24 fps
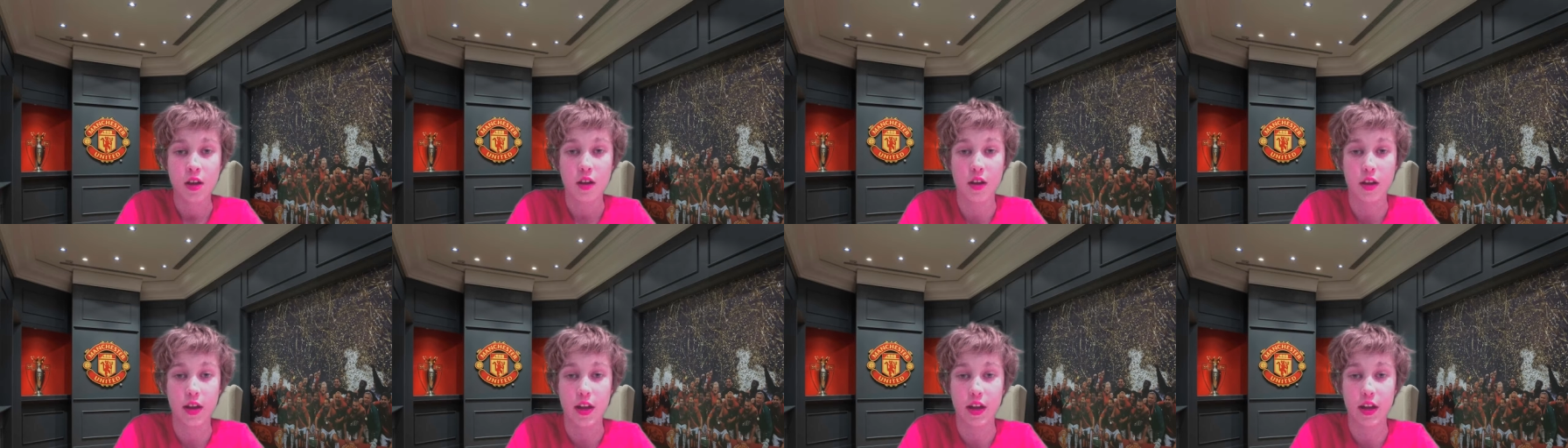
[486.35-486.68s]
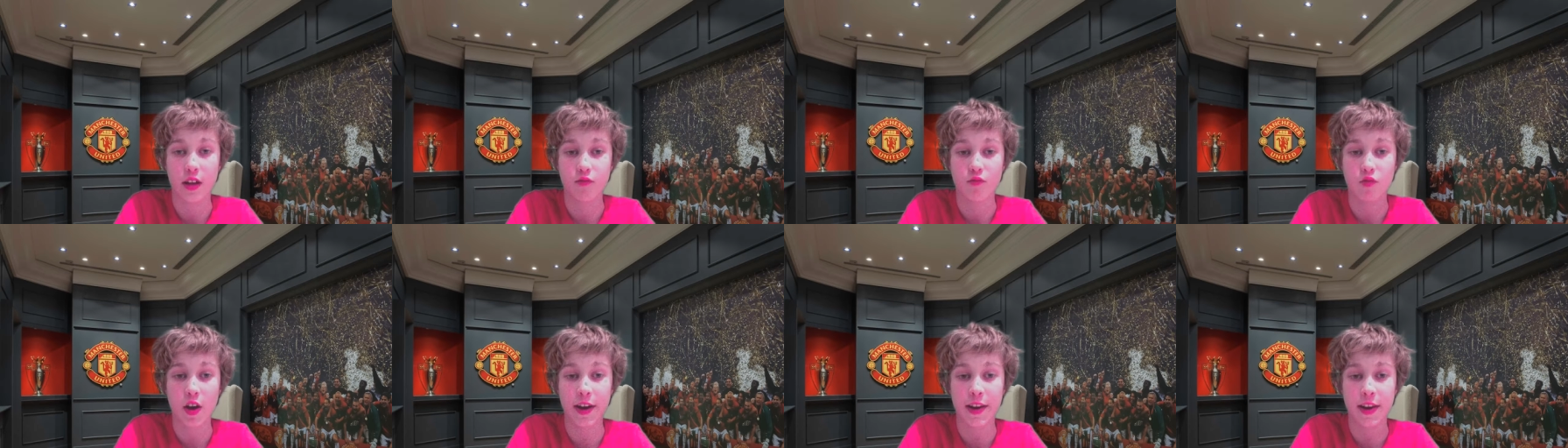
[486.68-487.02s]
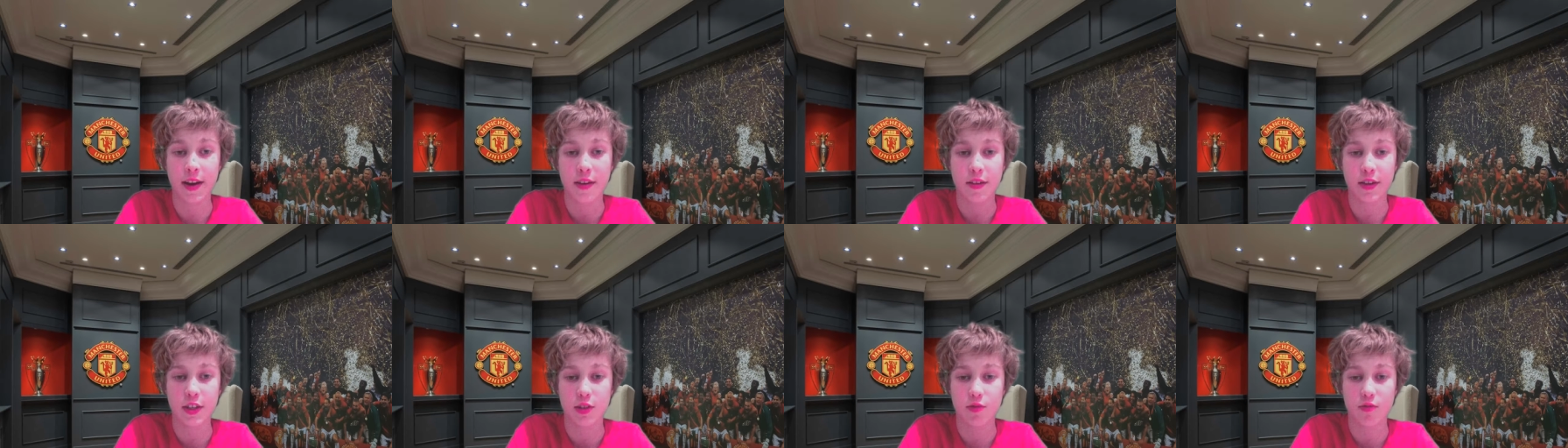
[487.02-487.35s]
It, eh, right
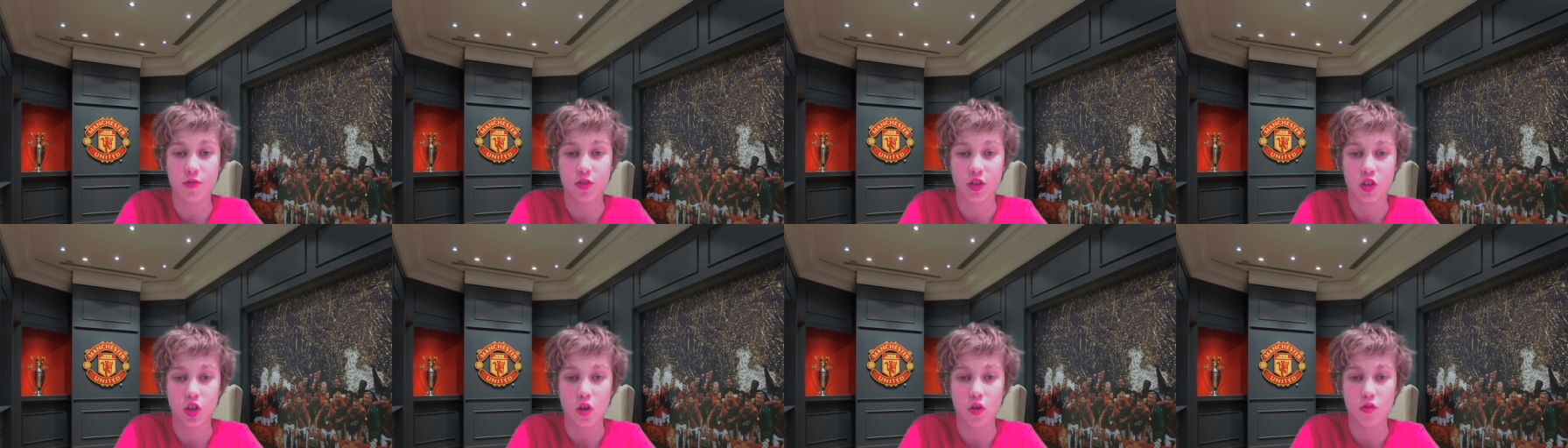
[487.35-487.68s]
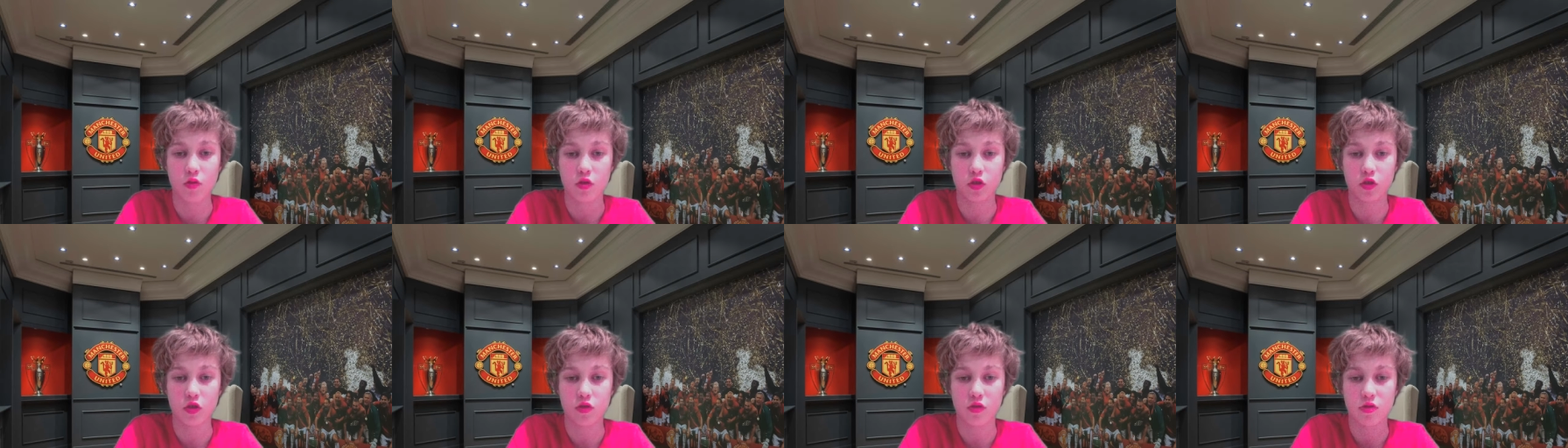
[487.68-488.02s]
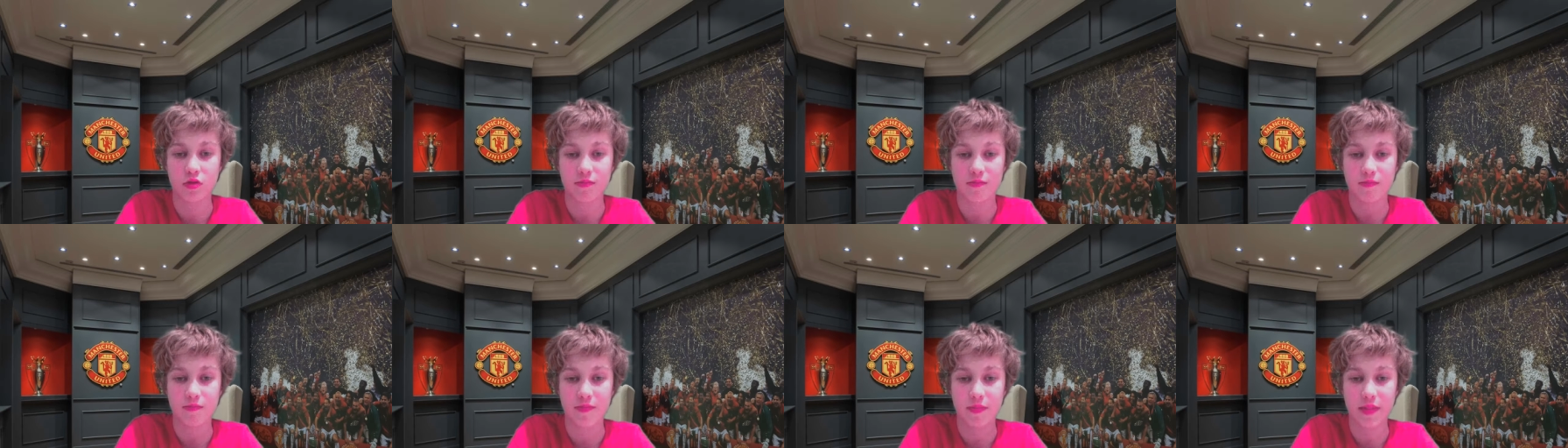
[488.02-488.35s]
now, it's the
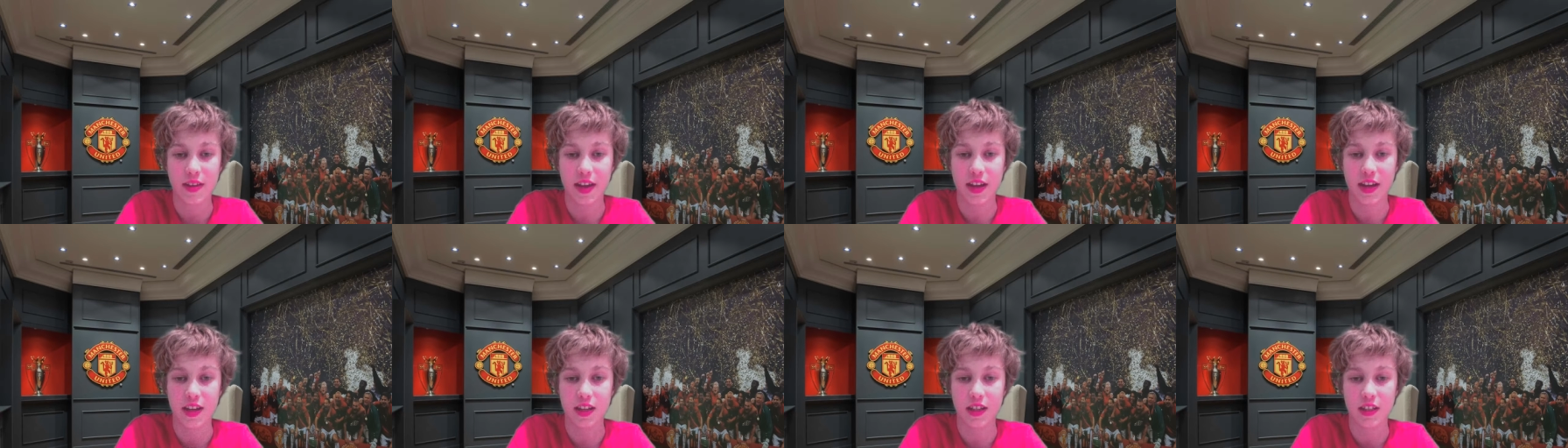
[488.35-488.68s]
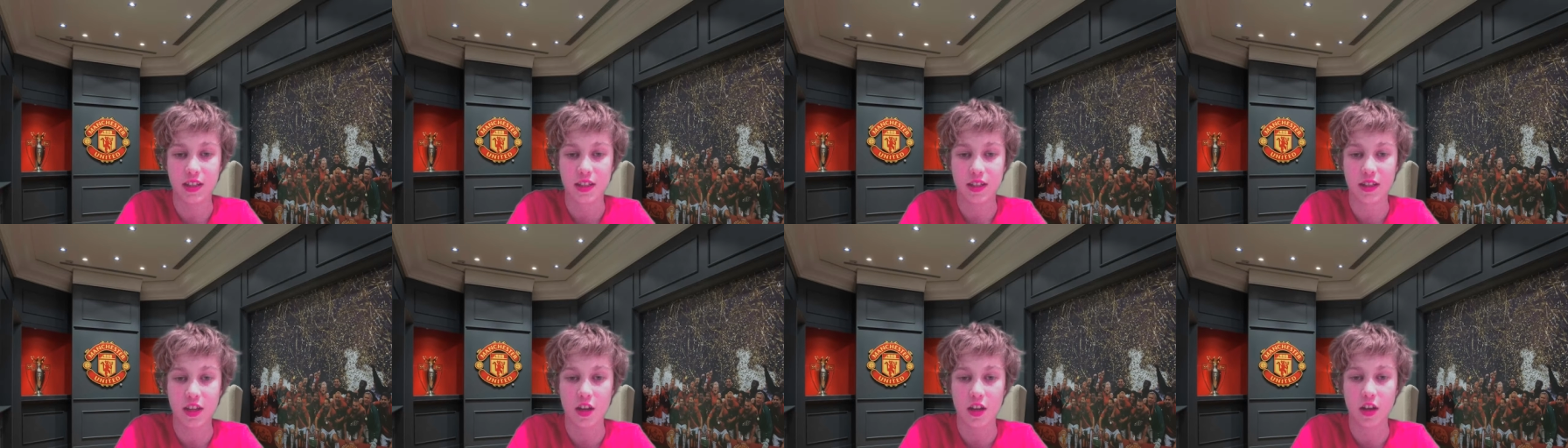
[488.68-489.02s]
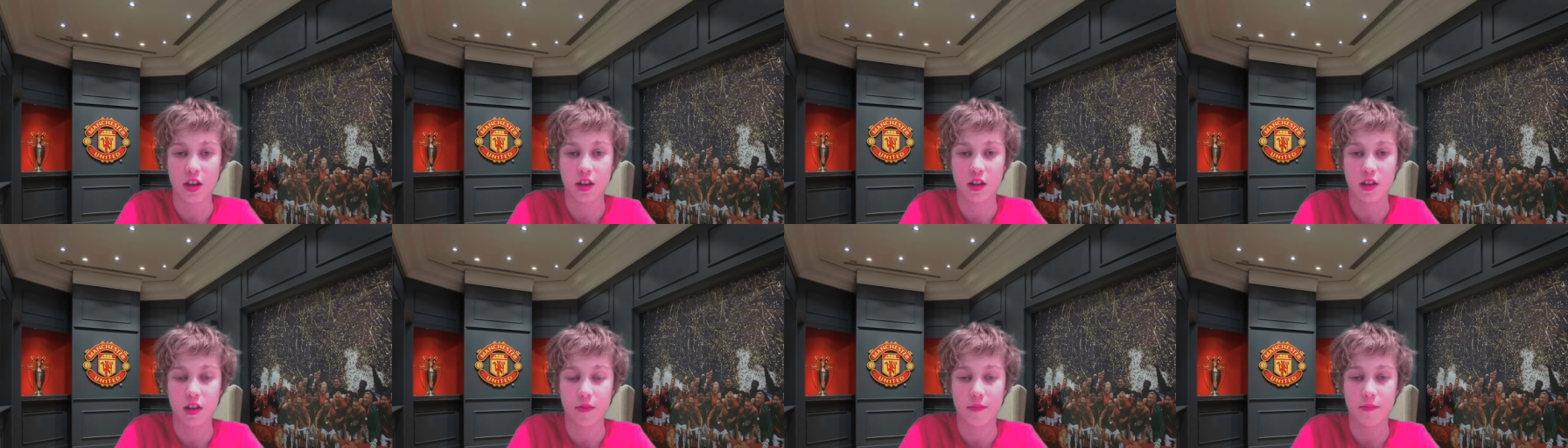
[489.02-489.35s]
results, it's
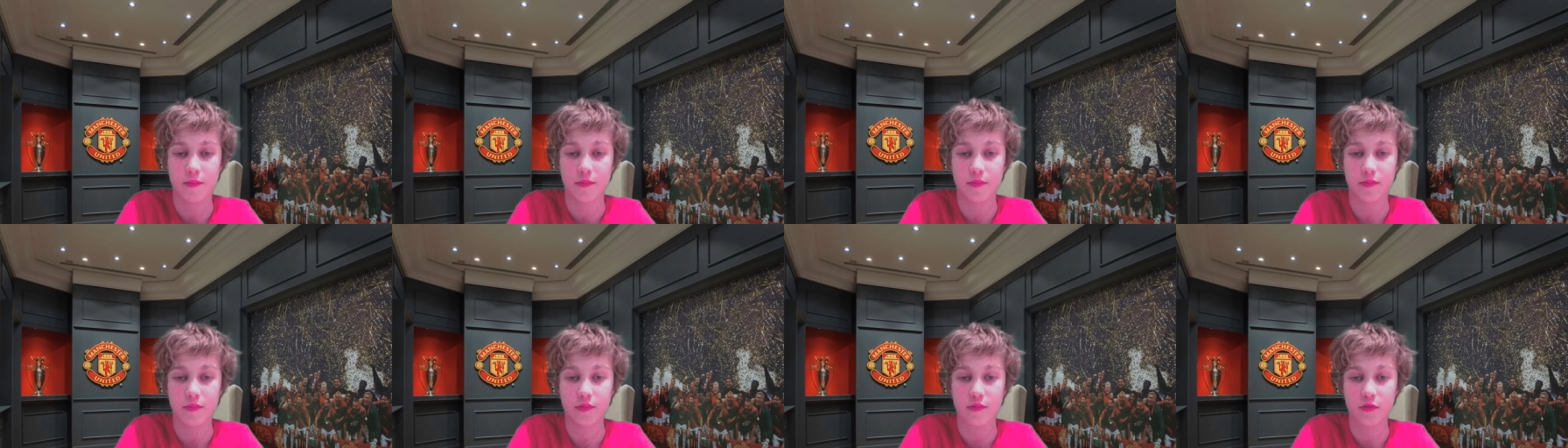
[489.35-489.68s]
the